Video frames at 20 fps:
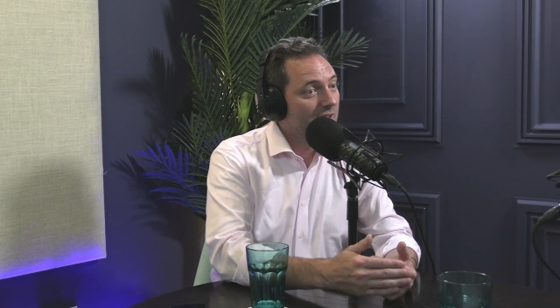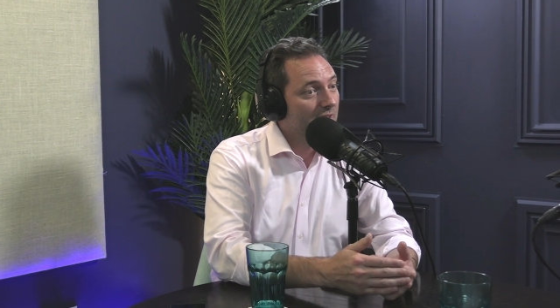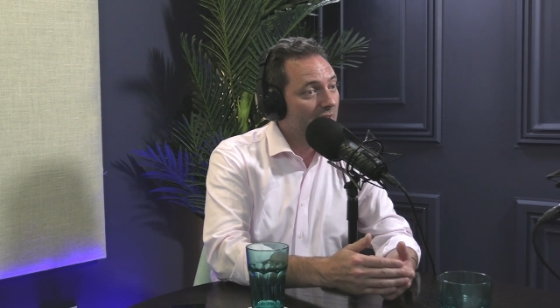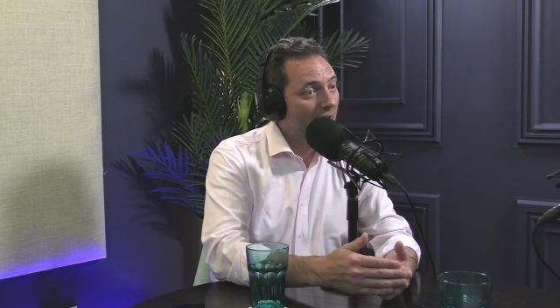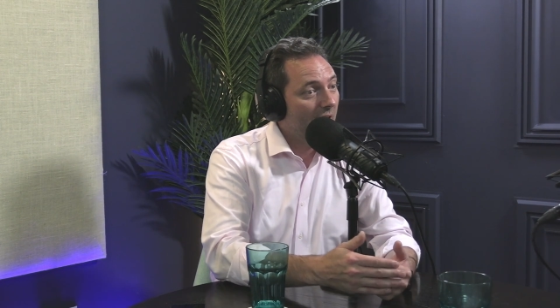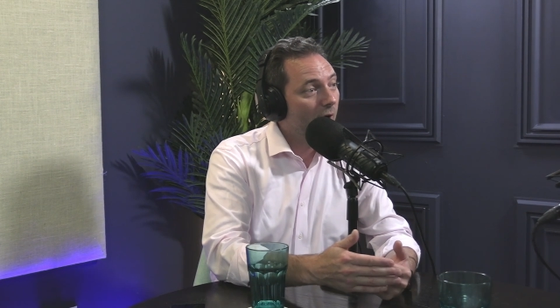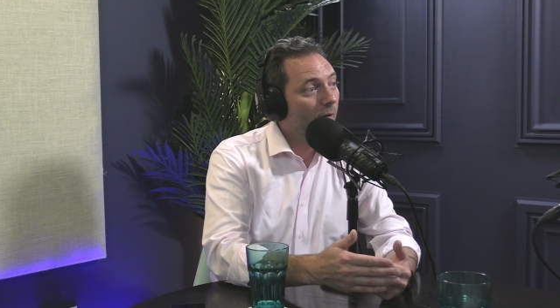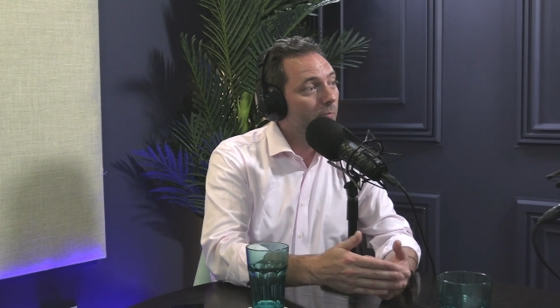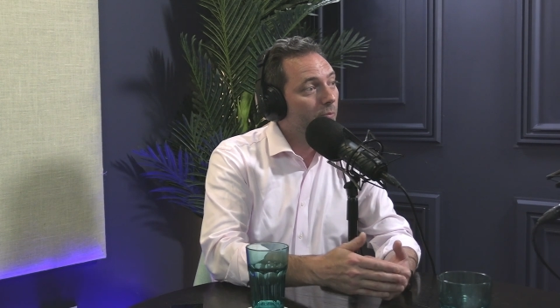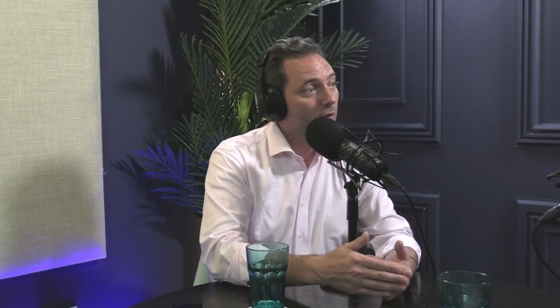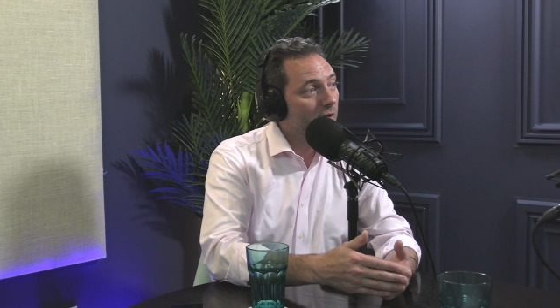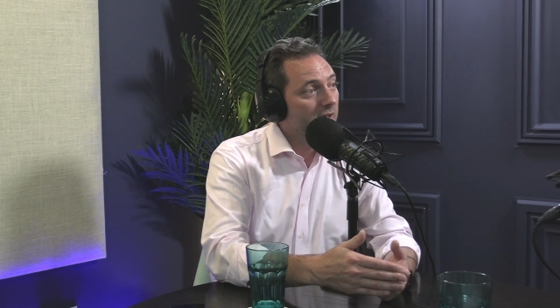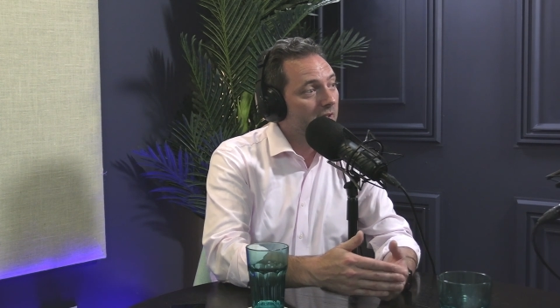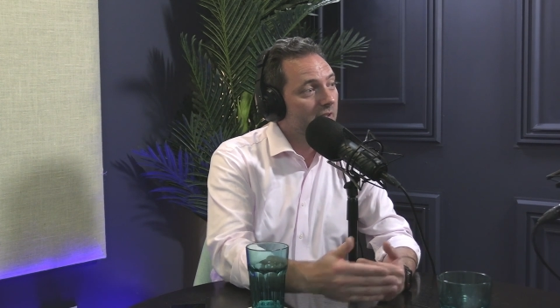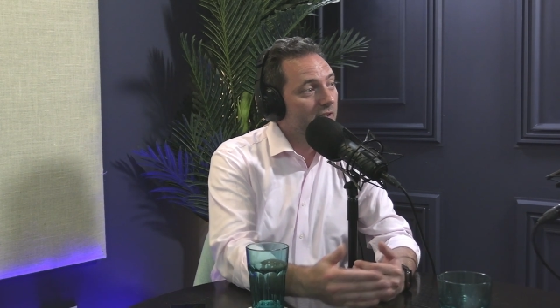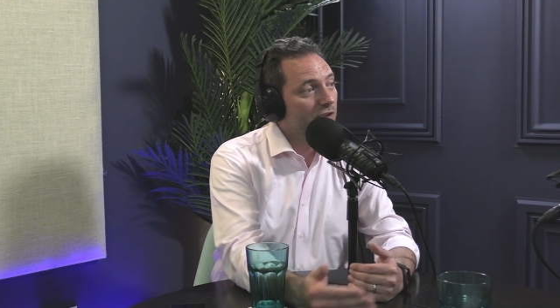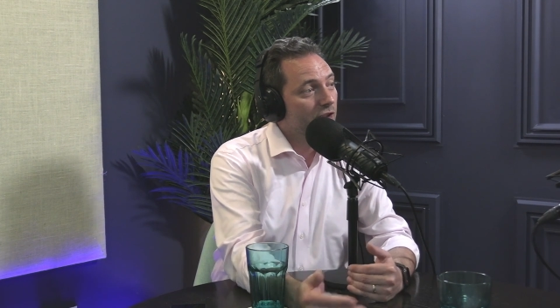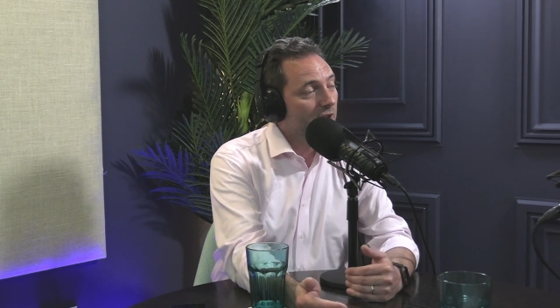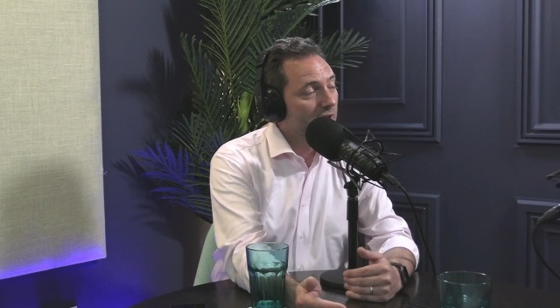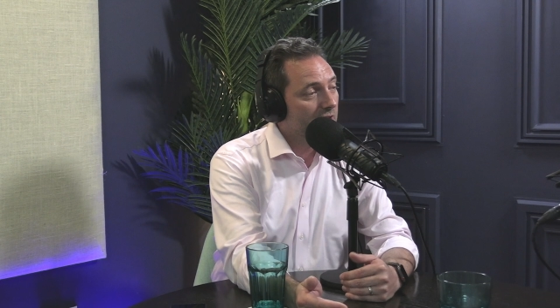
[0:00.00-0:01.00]
help with
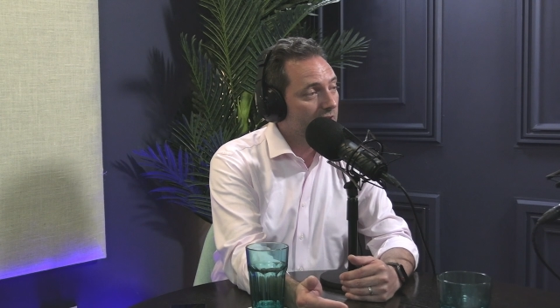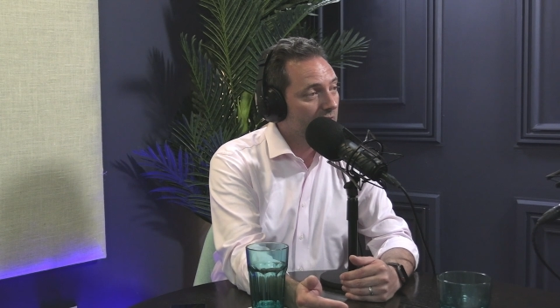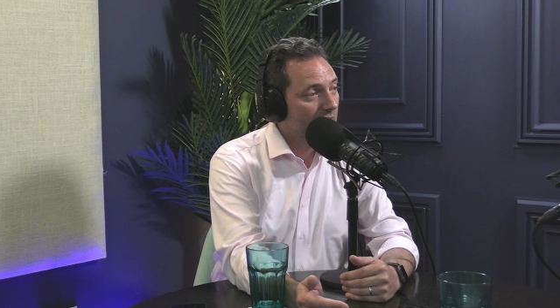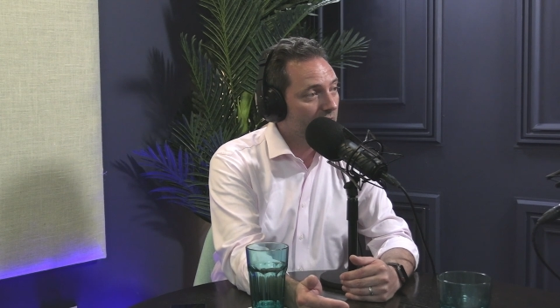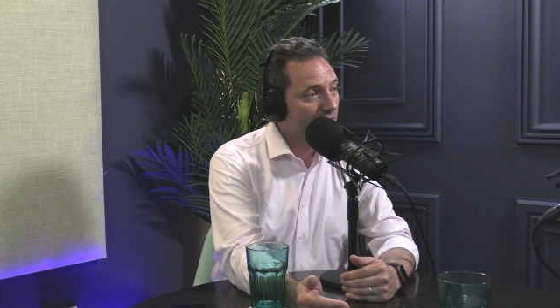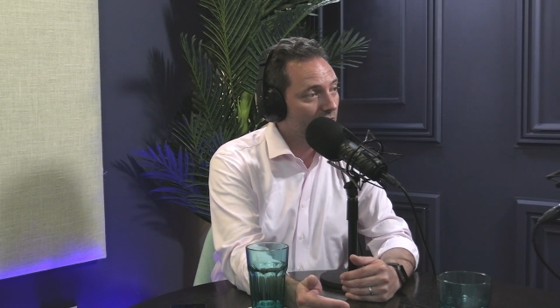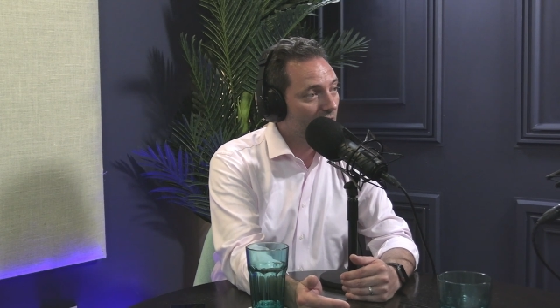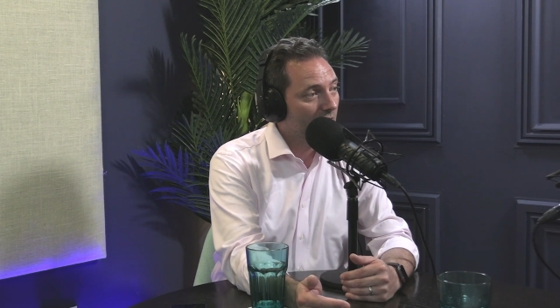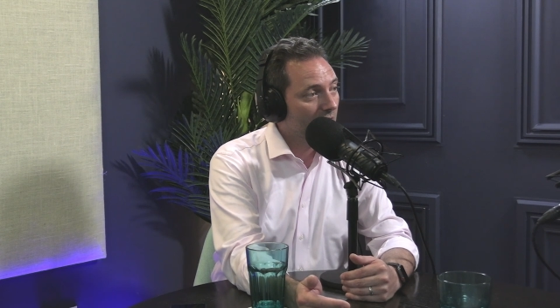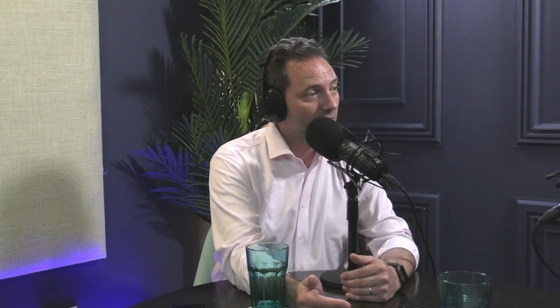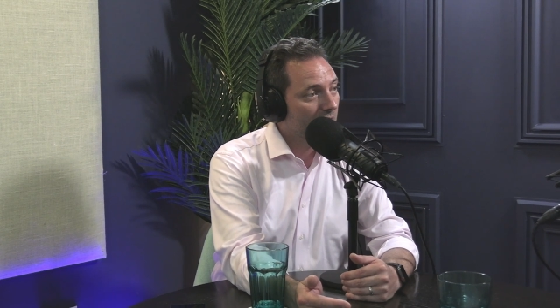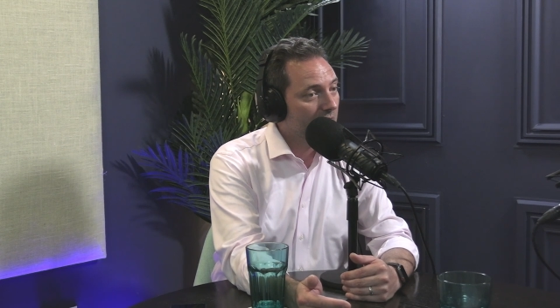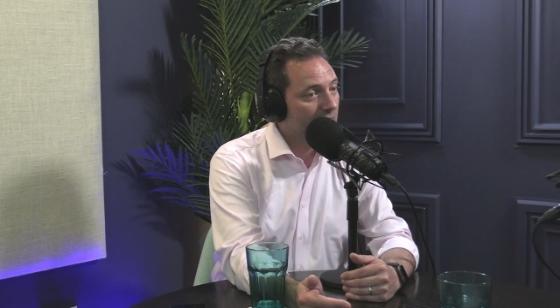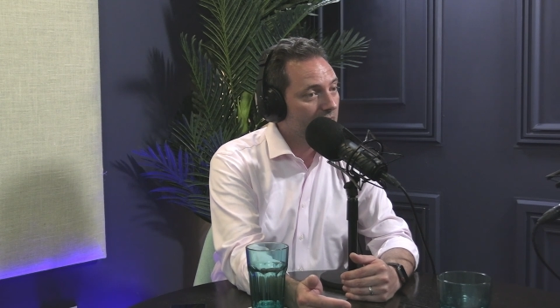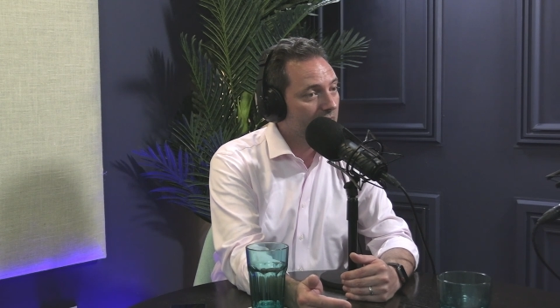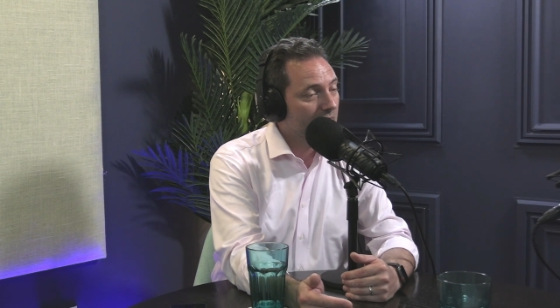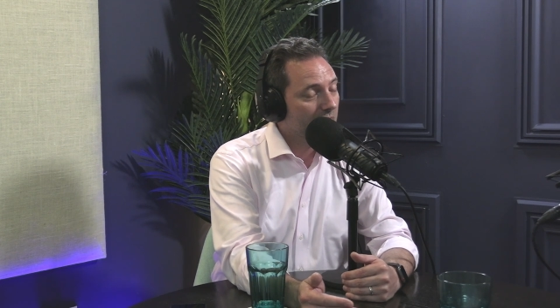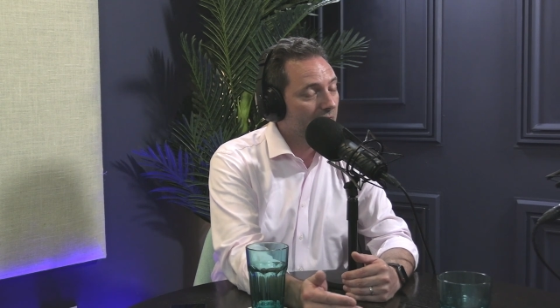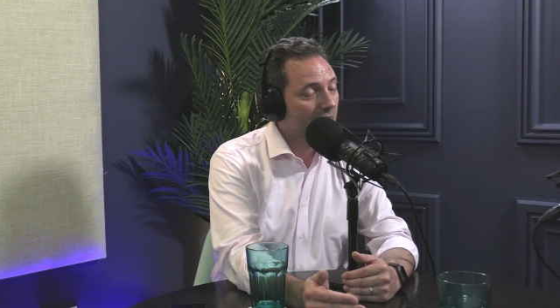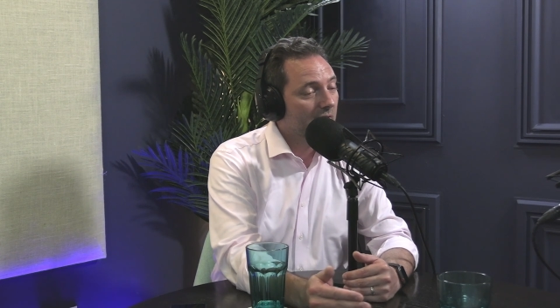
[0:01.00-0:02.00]
logistics on a
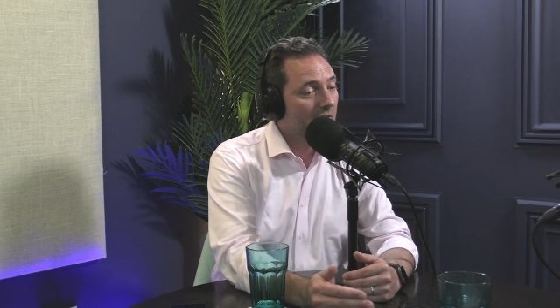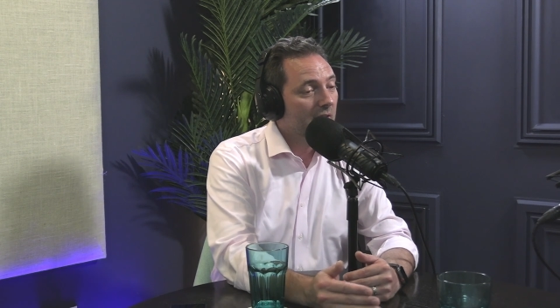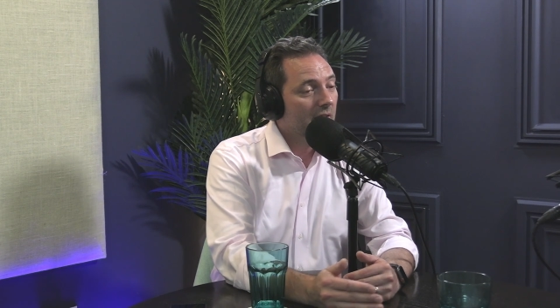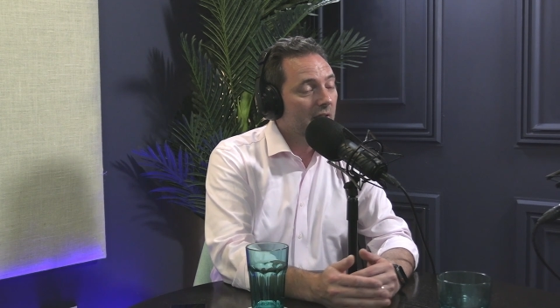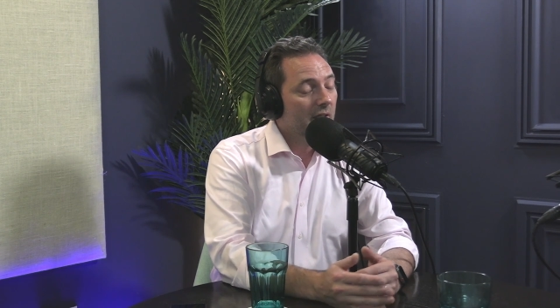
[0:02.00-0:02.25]
listing,